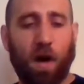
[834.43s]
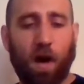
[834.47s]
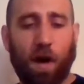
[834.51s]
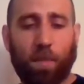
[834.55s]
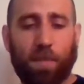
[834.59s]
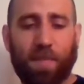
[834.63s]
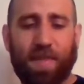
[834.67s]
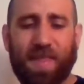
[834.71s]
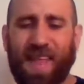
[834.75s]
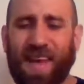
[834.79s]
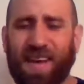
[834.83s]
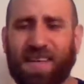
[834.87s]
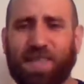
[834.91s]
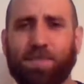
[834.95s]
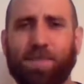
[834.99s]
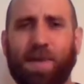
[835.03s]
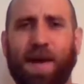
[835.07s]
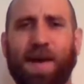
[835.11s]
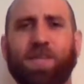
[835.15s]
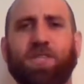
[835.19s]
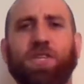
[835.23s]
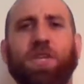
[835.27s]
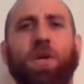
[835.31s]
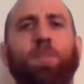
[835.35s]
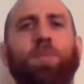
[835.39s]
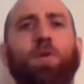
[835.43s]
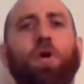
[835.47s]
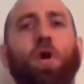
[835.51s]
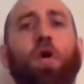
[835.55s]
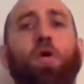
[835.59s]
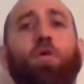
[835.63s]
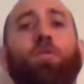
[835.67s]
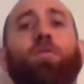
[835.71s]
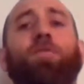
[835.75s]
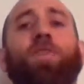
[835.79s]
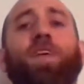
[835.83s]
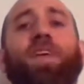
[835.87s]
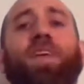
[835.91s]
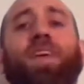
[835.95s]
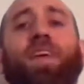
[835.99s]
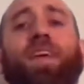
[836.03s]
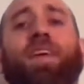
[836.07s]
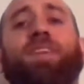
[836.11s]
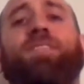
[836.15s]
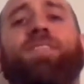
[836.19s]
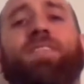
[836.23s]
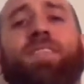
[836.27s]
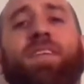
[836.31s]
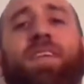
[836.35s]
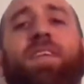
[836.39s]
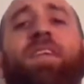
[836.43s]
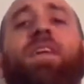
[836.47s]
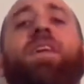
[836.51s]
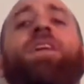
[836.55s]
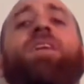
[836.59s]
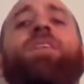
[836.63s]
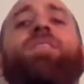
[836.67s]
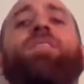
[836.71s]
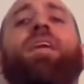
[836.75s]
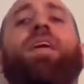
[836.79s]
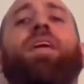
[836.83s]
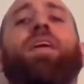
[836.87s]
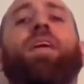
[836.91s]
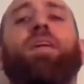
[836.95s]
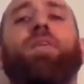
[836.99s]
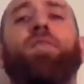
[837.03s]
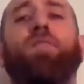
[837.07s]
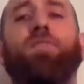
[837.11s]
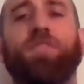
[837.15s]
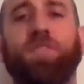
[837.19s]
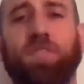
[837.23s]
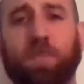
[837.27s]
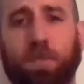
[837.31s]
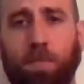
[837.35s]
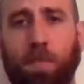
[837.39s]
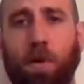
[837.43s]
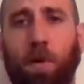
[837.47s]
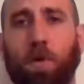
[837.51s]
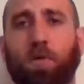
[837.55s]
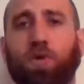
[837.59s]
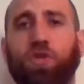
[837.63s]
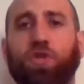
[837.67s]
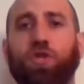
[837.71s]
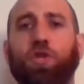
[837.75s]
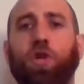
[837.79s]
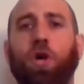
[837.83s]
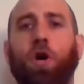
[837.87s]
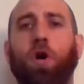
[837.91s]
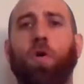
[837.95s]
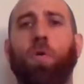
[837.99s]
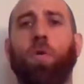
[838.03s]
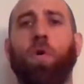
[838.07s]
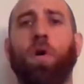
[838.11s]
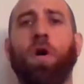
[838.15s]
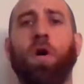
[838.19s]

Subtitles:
Next matchup, Kofi Kingston taking on Samoa Joe.